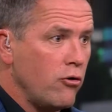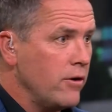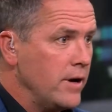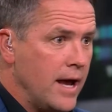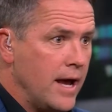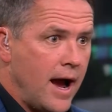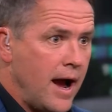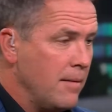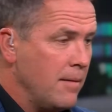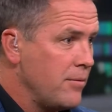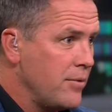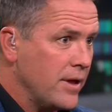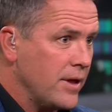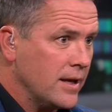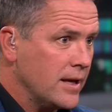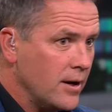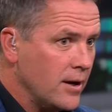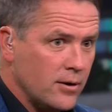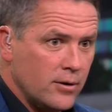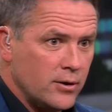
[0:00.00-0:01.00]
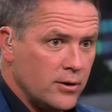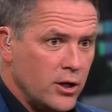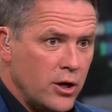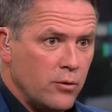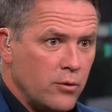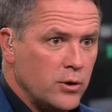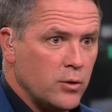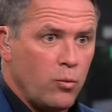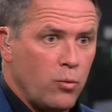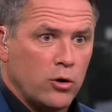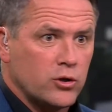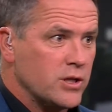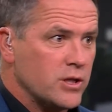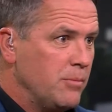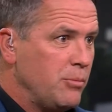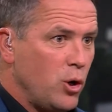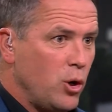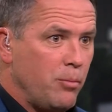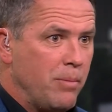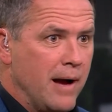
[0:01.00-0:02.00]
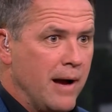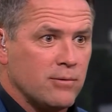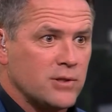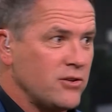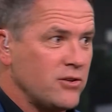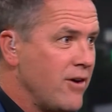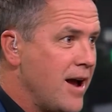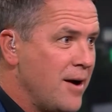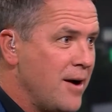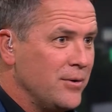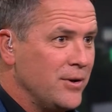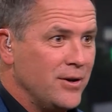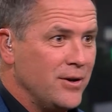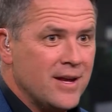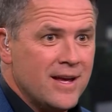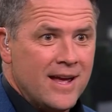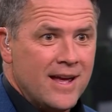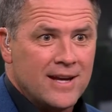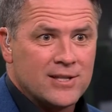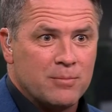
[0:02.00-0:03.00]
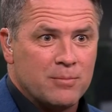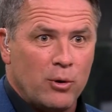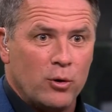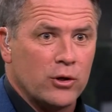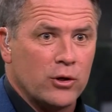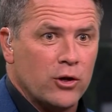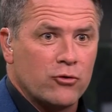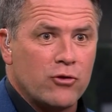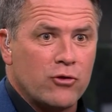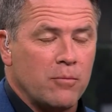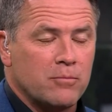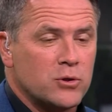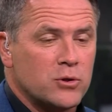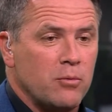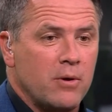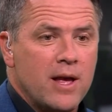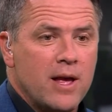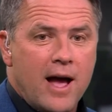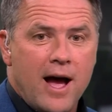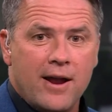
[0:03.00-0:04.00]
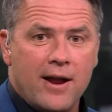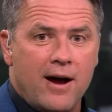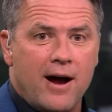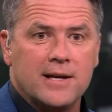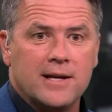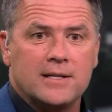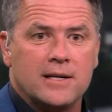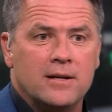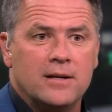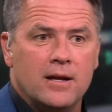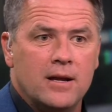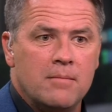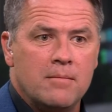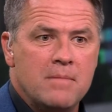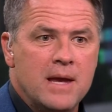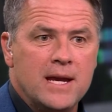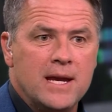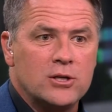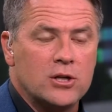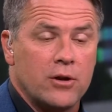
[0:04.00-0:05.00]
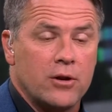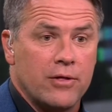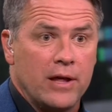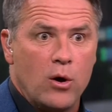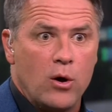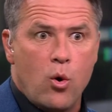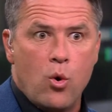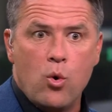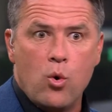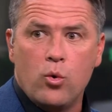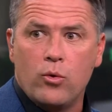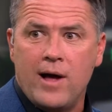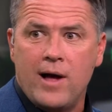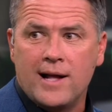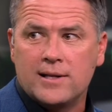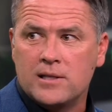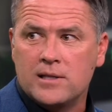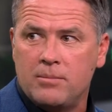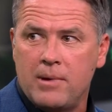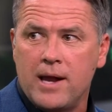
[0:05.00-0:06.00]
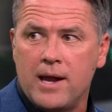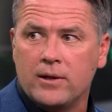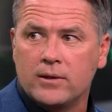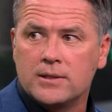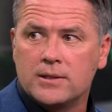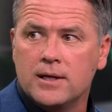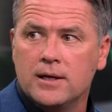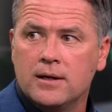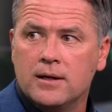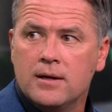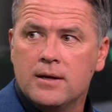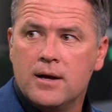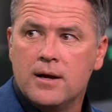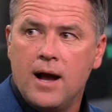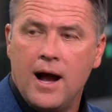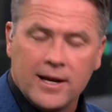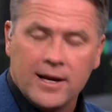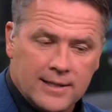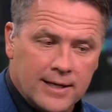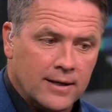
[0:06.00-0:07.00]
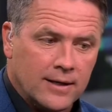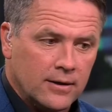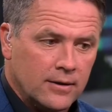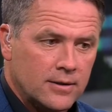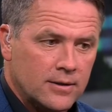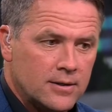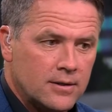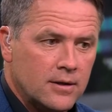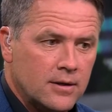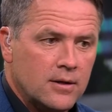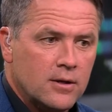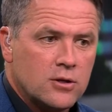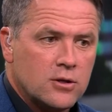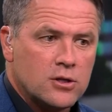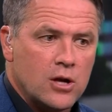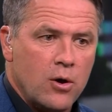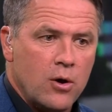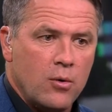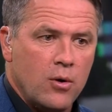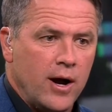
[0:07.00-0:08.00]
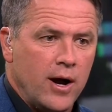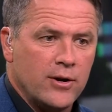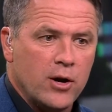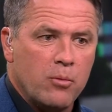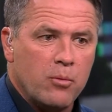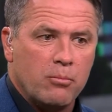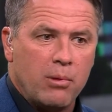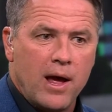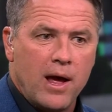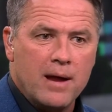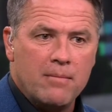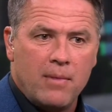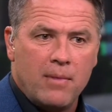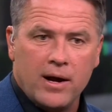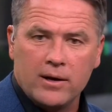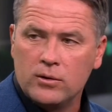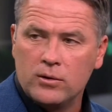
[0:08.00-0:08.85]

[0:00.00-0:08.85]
it, I'm thinking, you know, you're watching the ball bounce around, and is the ball going to drop someone? And I didn't immediately think, oh, that's a penalty. Mm-hmm. I didn't. So I don't blame Michael.